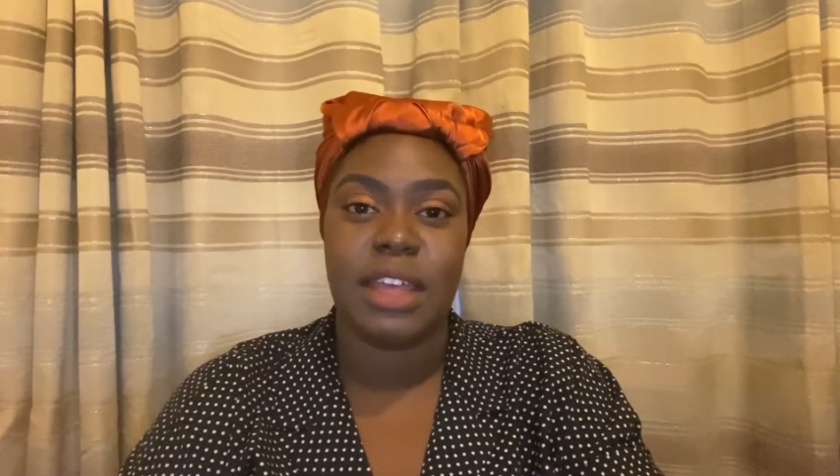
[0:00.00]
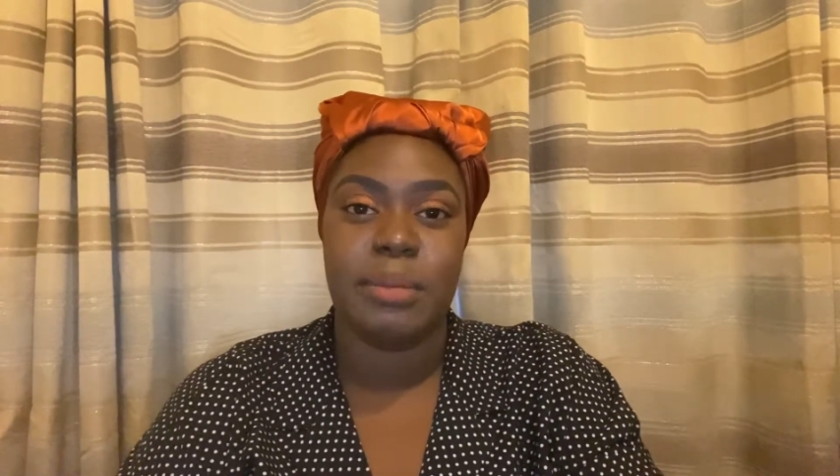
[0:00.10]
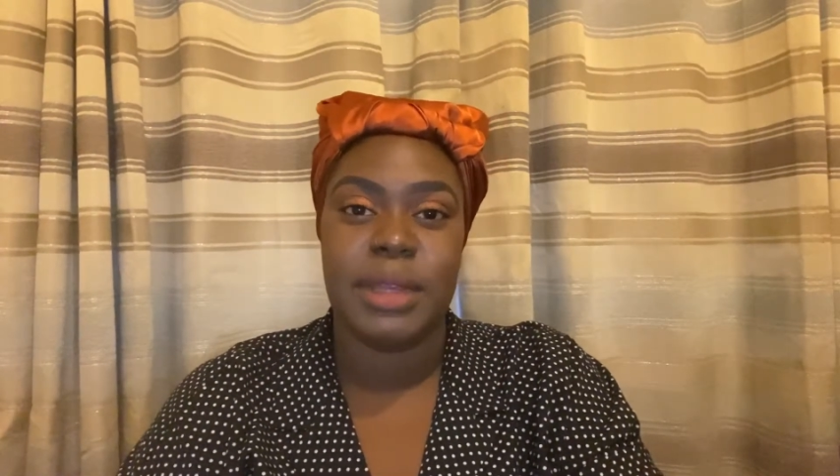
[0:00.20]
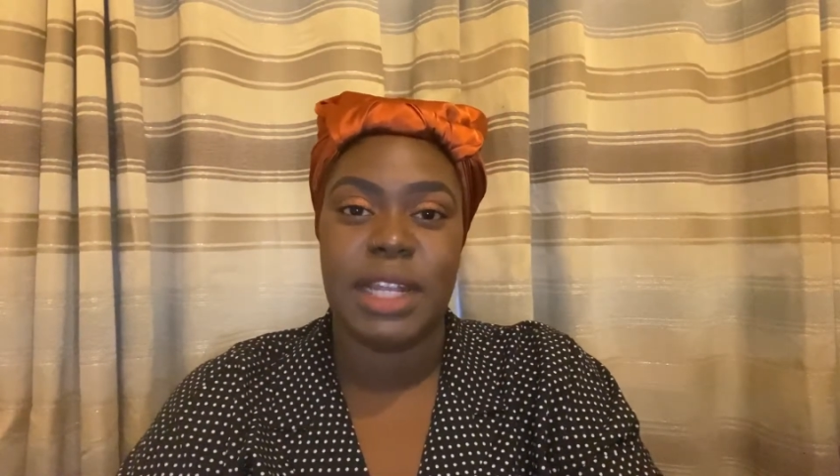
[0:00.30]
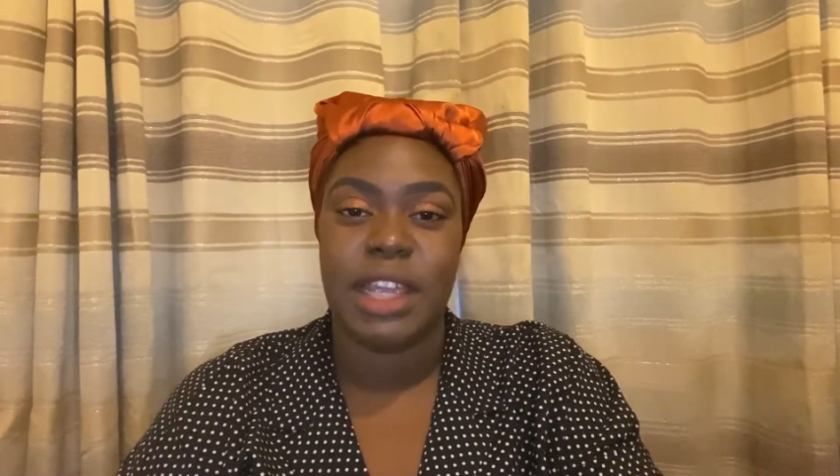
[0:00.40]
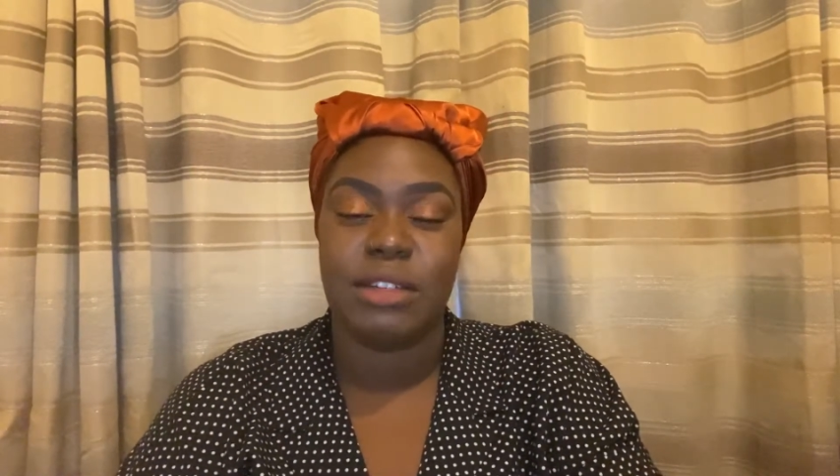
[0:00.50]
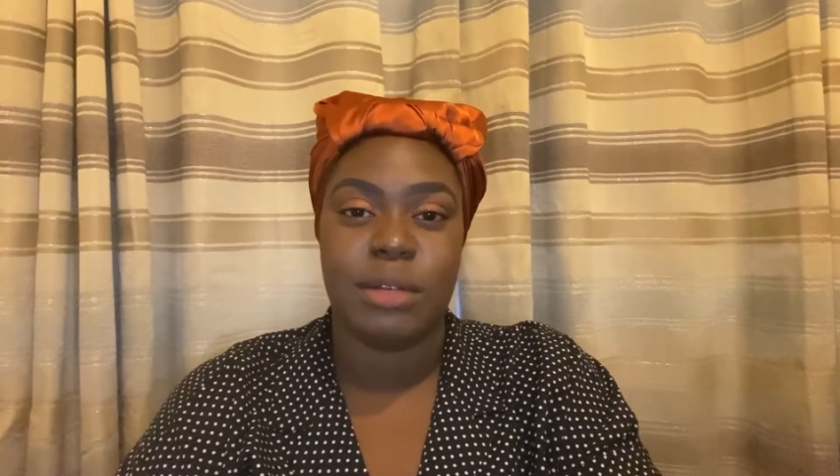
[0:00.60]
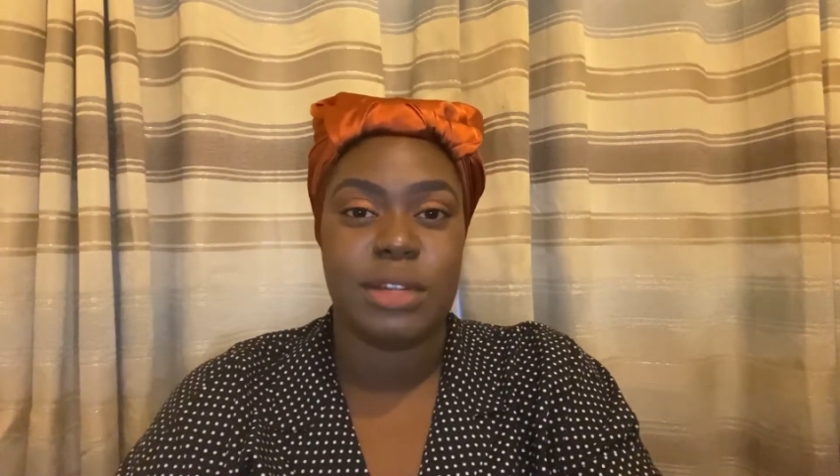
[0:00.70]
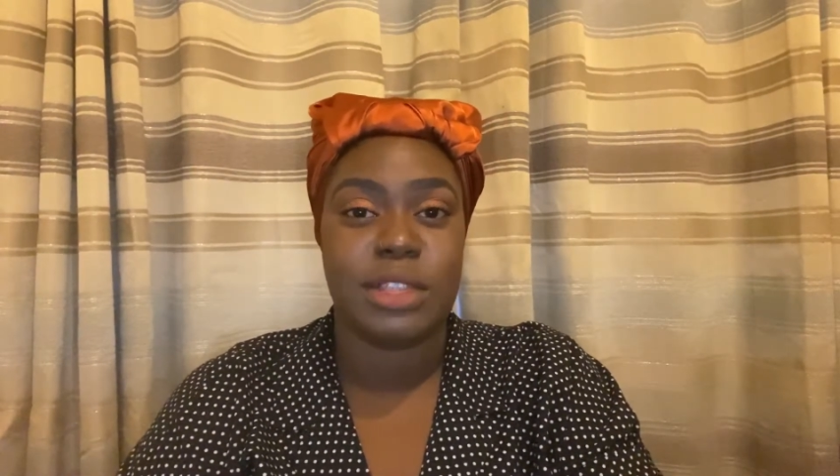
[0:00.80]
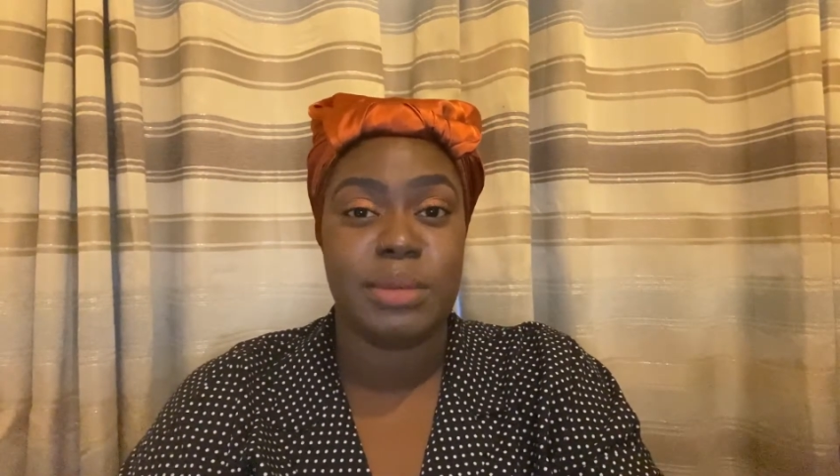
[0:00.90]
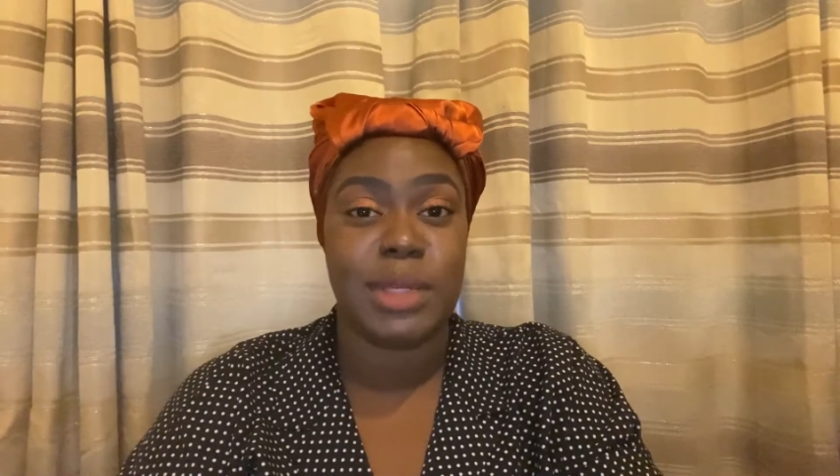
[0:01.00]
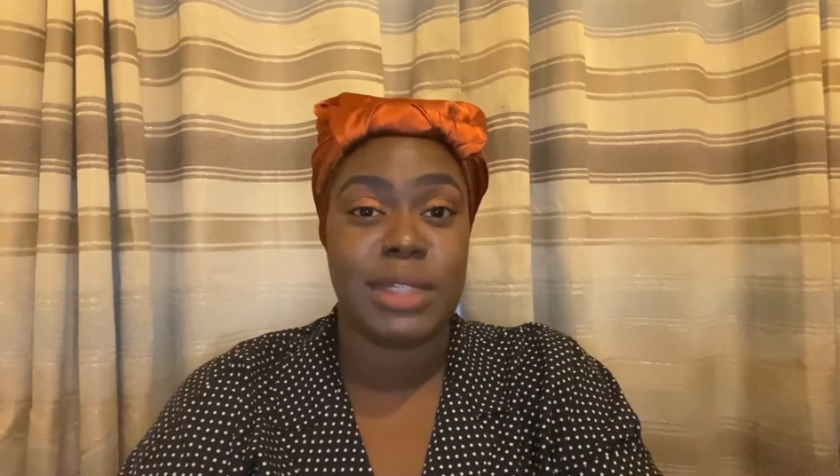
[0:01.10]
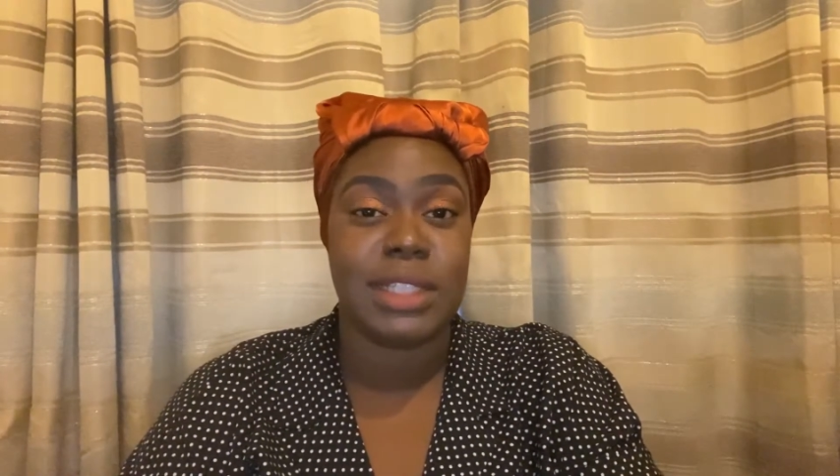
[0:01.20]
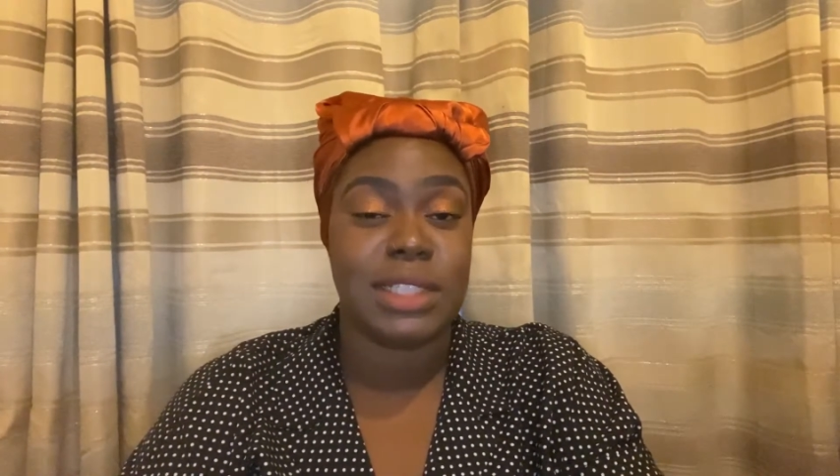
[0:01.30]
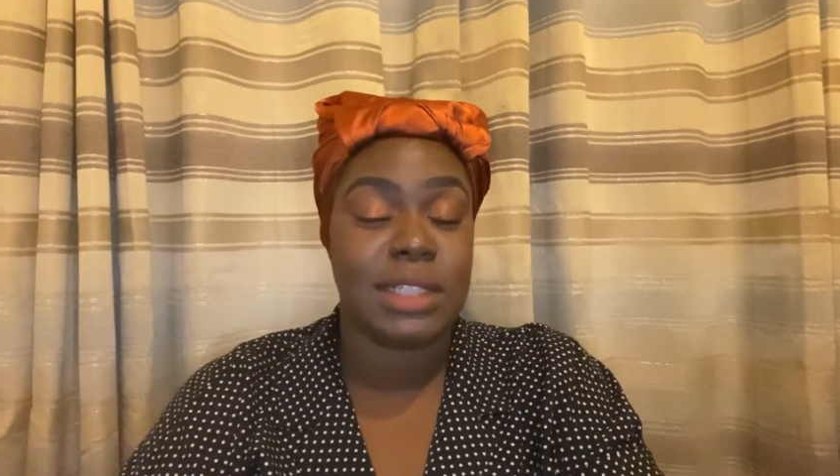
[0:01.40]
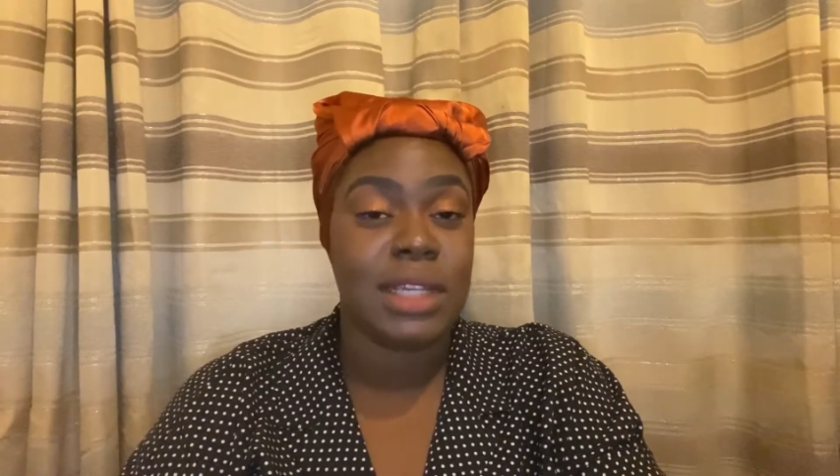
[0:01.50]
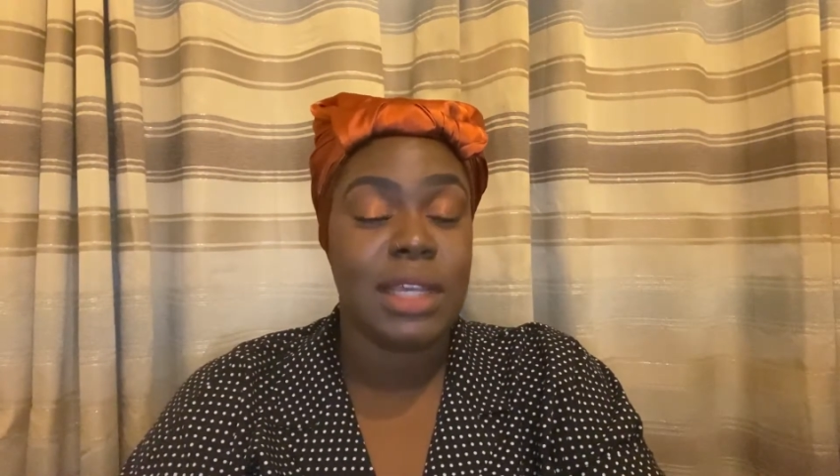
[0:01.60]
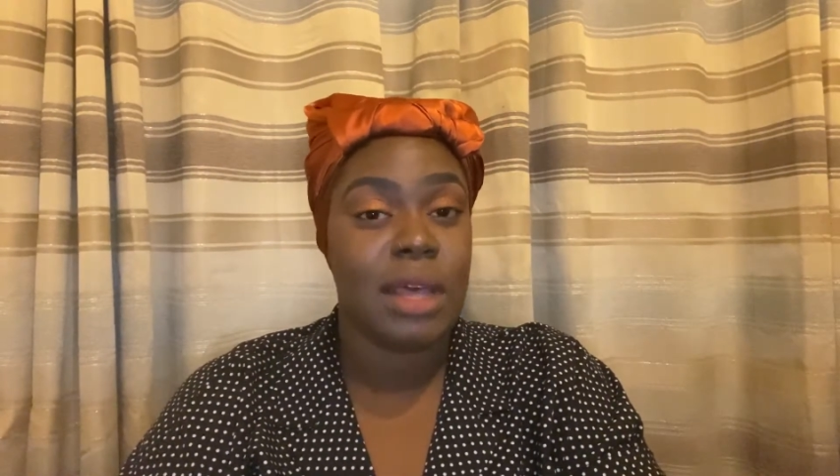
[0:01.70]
a bit later on, because to be honest,